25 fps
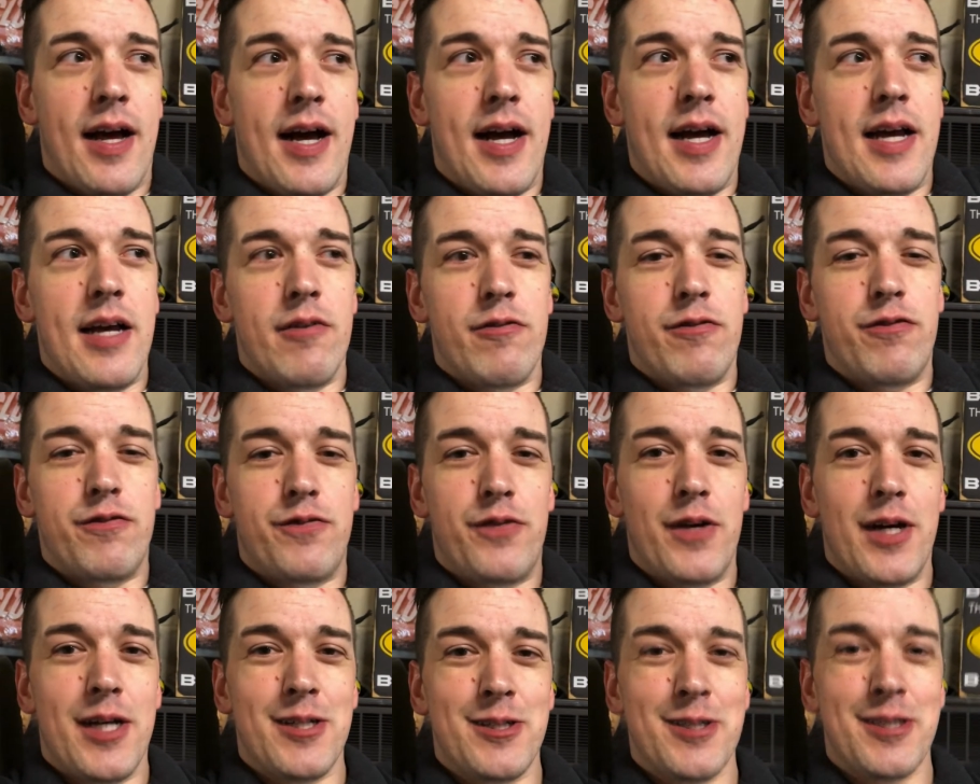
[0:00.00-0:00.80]
I have
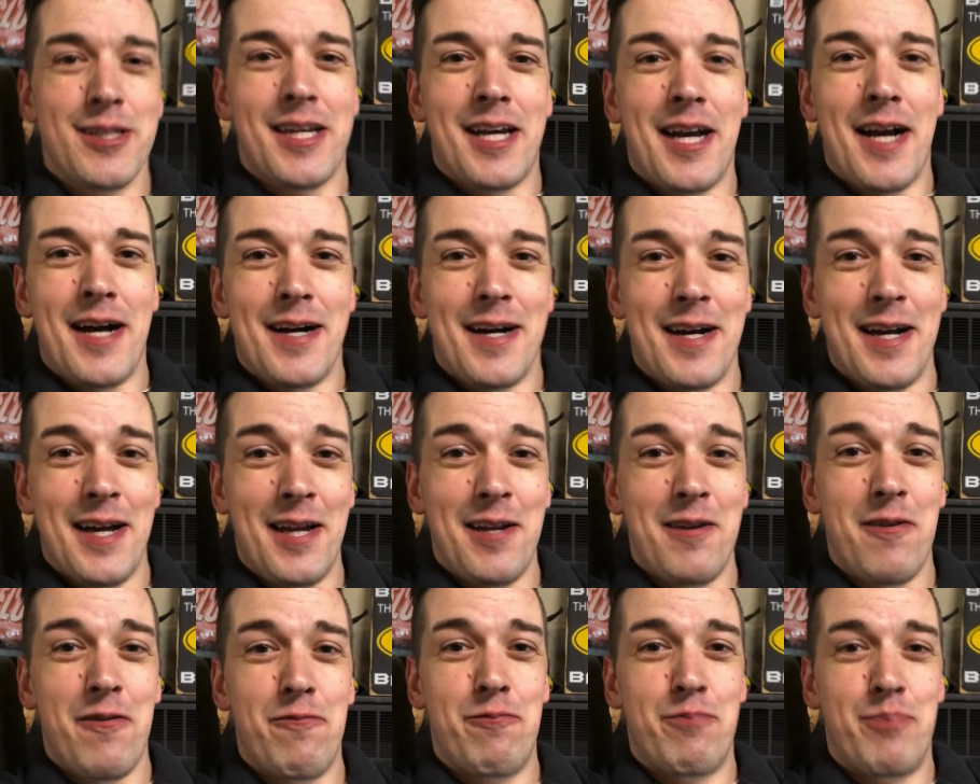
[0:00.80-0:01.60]
felt
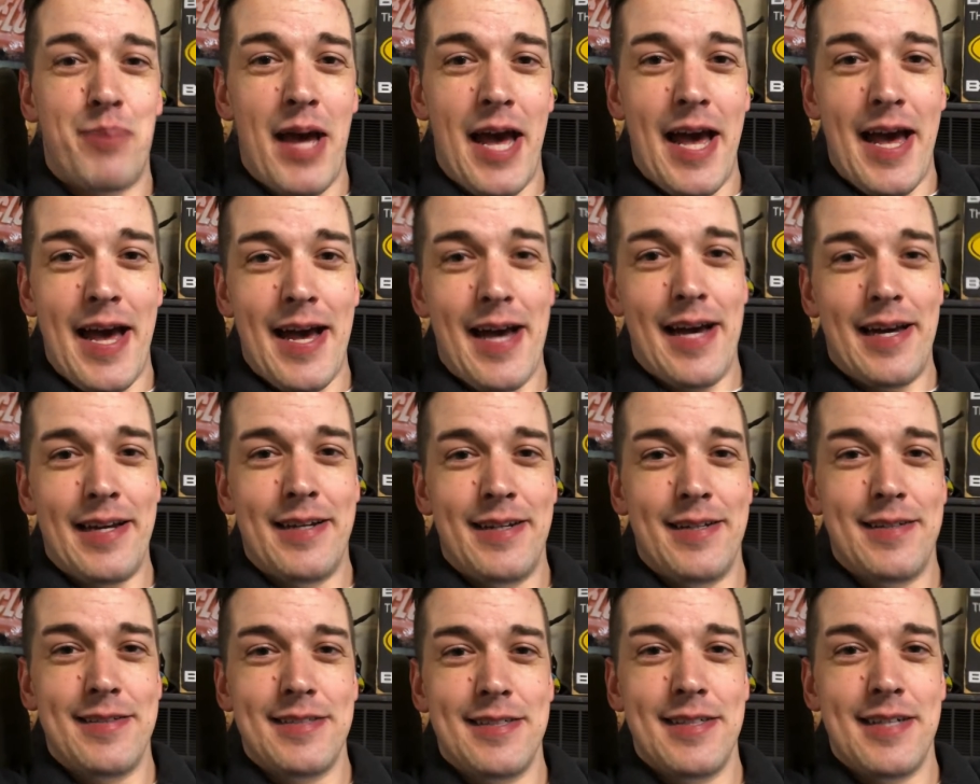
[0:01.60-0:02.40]
kind of
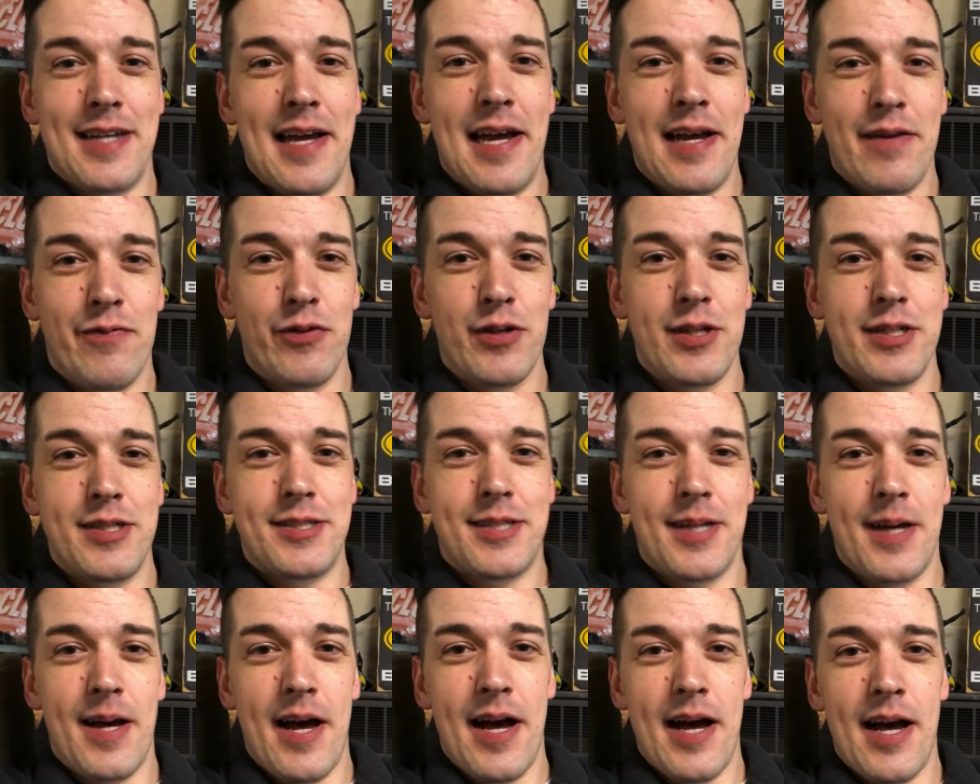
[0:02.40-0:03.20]
bad every
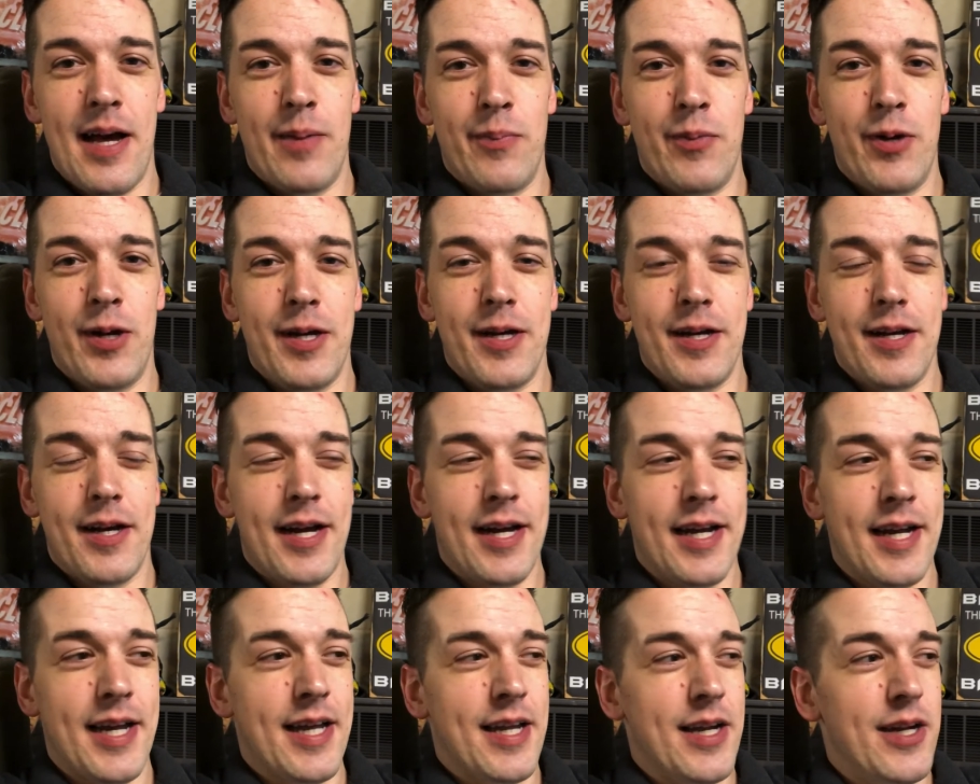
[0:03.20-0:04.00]
time
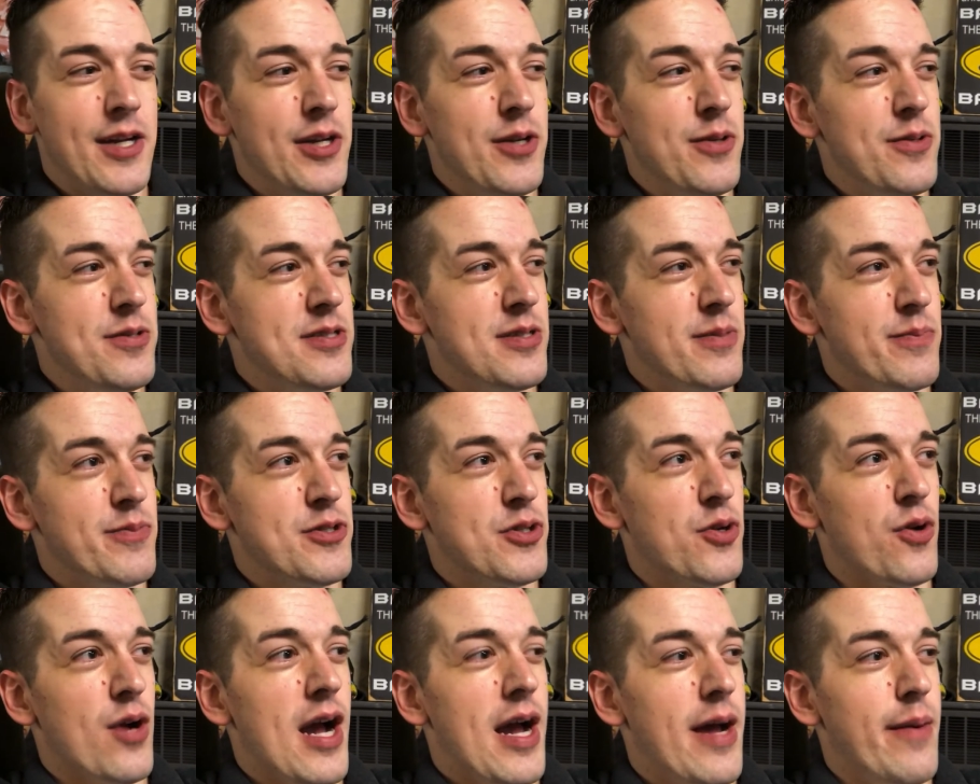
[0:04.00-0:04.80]
I get a new
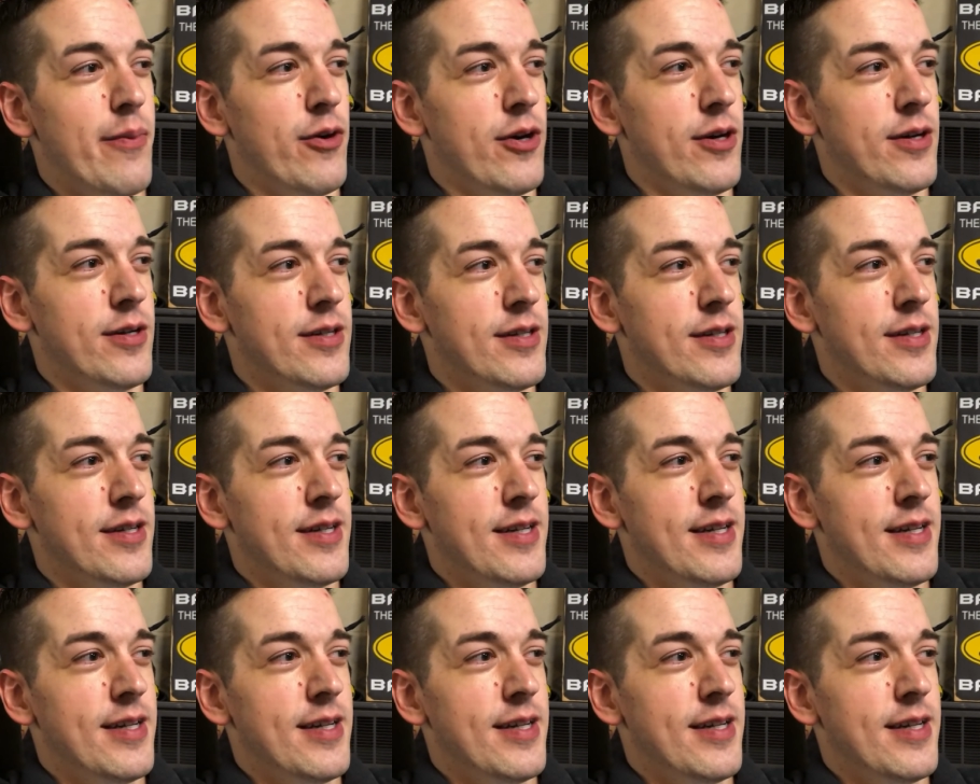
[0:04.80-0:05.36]
subscriber.